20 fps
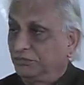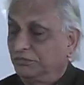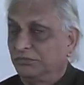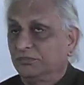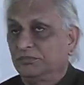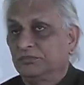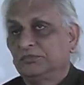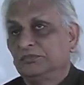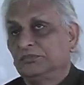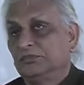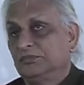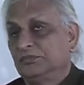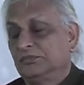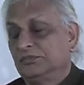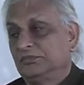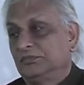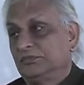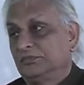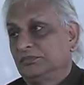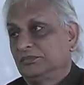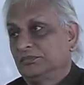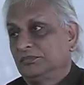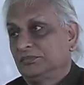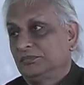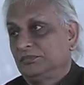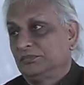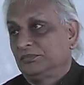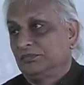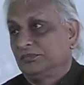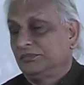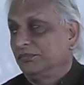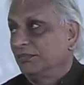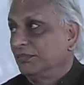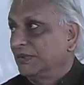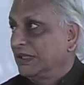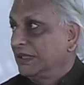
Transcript: [no speech]